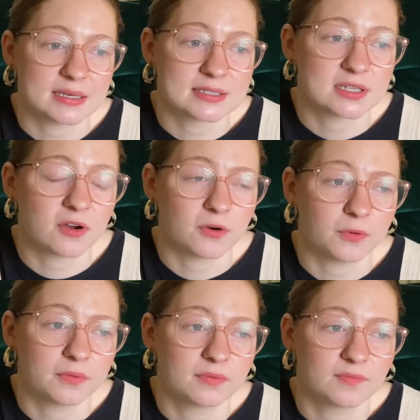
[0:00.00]

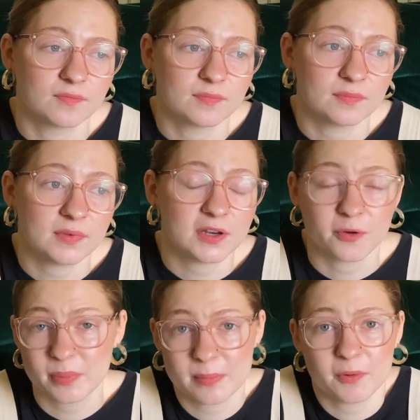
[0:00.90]
So, you know,
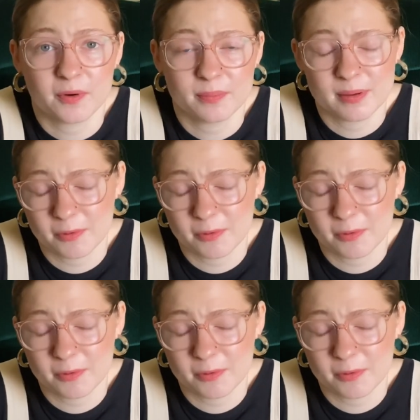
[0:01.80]
people